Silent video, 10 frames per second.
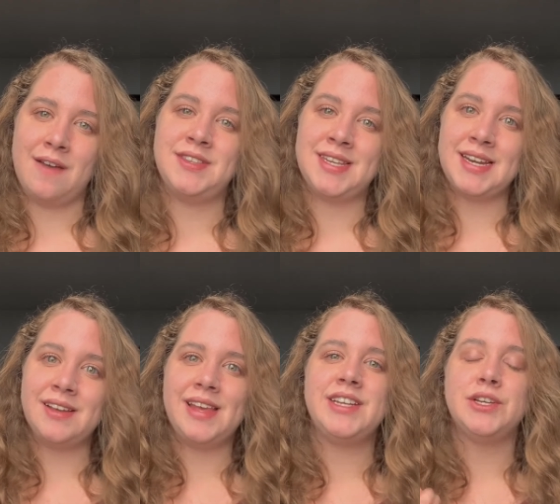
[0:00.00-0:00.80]
of
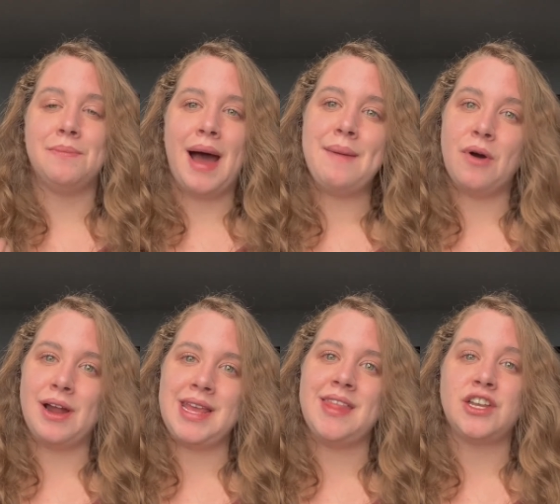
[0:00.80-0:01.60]
signaling to my
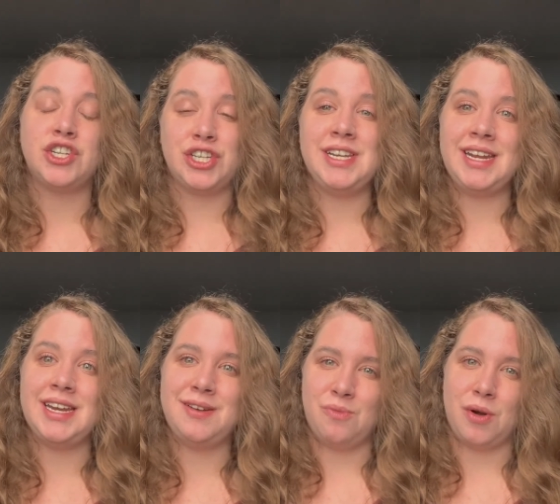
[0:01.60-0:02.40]
body that she
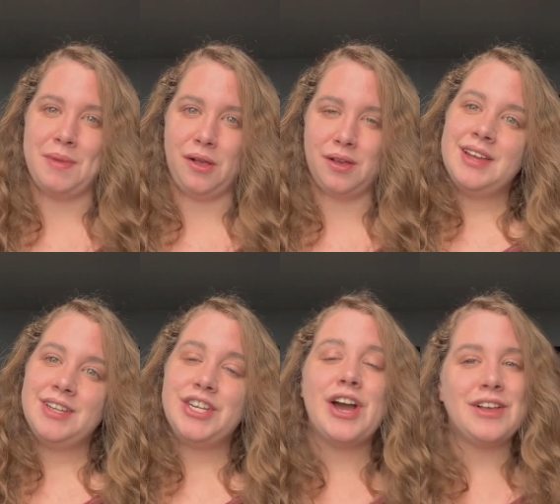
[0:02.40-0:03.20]
needed more milk.
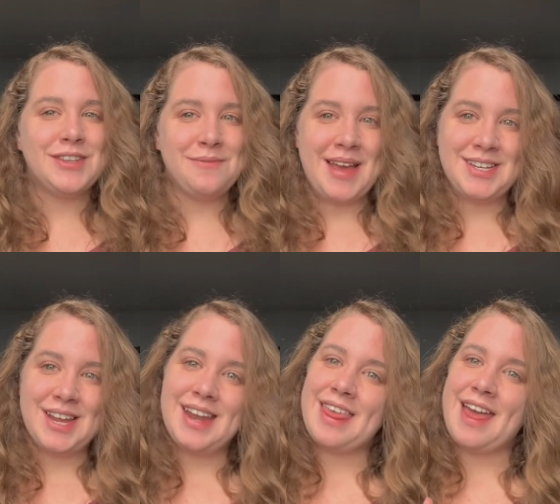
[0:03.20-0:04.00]
She also
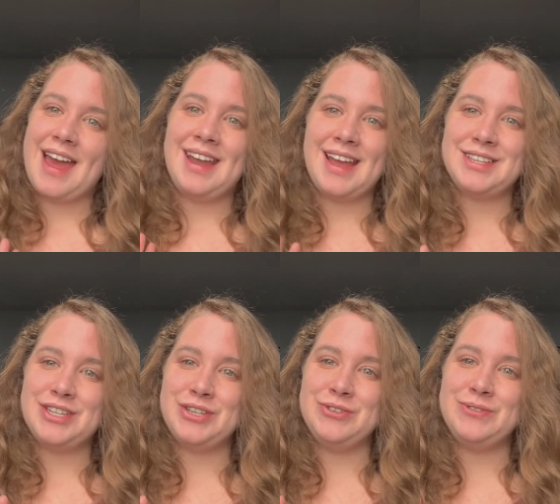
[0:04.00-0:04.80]
mentioned that night
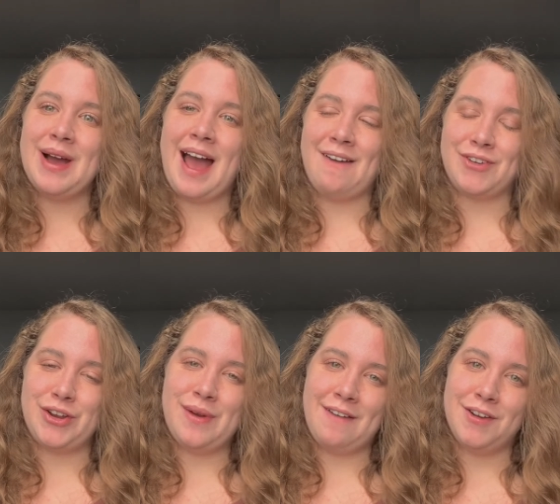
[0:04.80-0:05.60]
two after
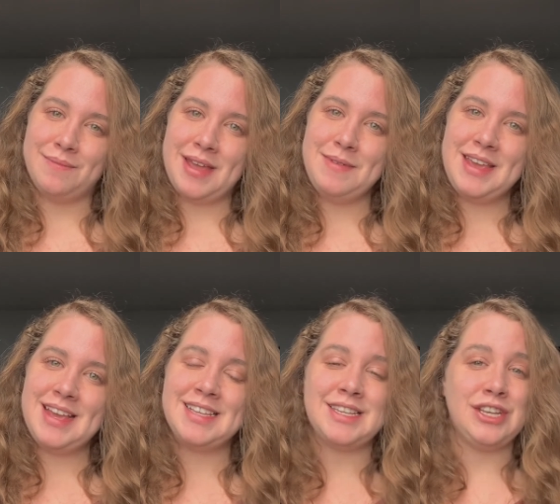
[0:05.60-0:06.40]
you have your baby
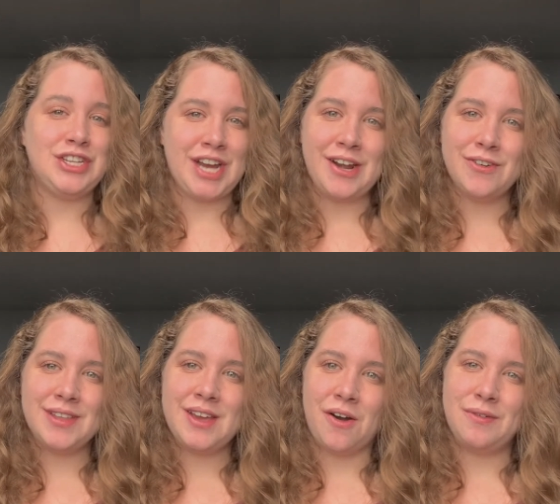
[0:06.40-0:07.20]
is
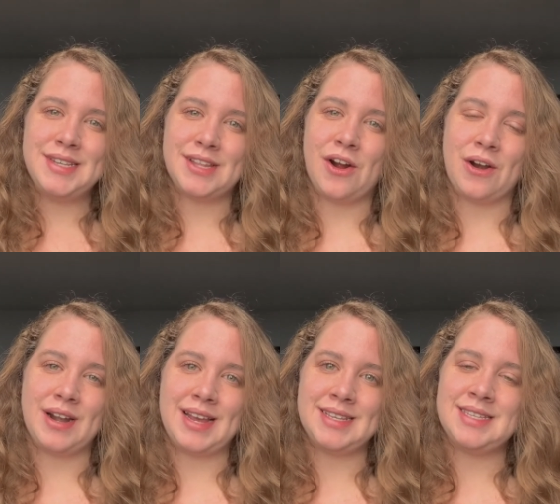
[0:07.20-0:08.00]
generally always the
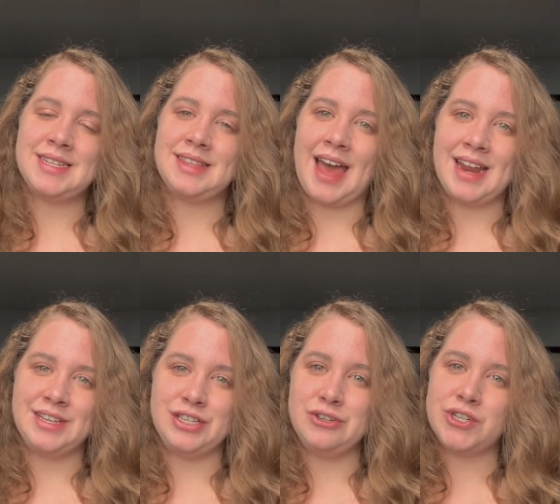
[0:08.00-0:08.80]
hardest. That
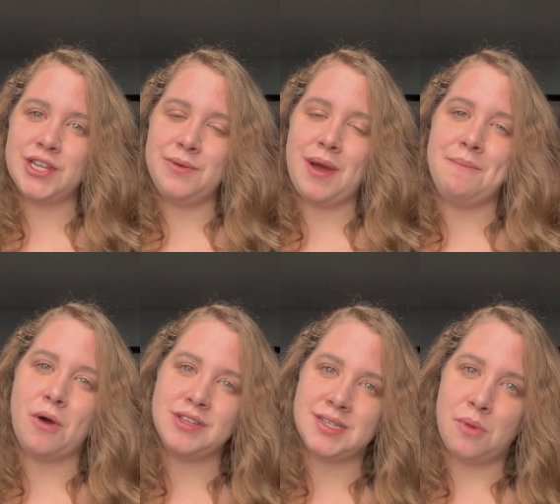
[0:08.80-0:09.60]
is usually when
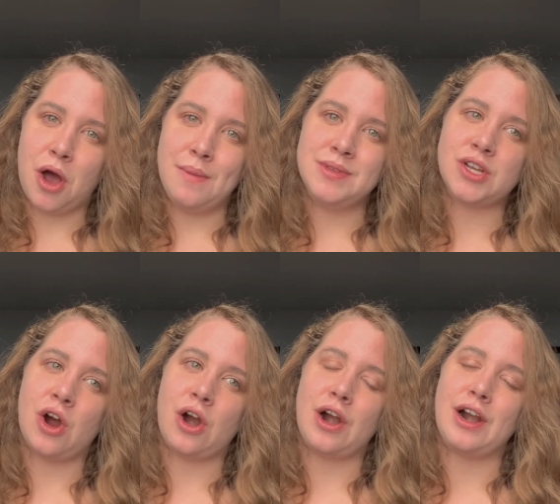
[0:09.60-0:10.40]
most moms
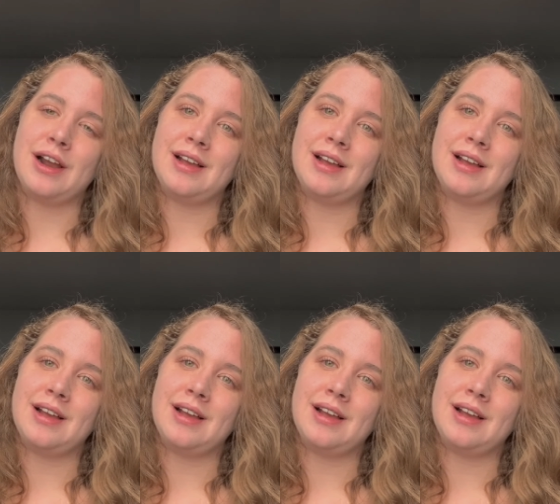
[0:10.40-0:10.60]
are